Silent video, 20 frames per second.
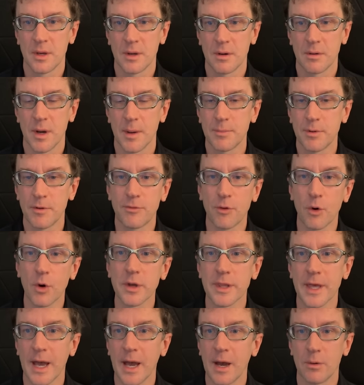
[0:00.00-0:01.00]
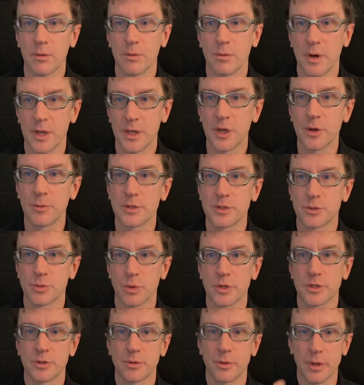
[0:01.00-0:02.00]
Right? Before that, what humans were
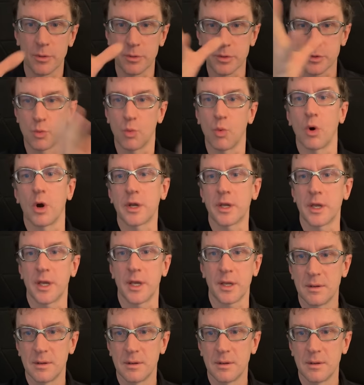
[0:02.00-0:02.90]
doing was working,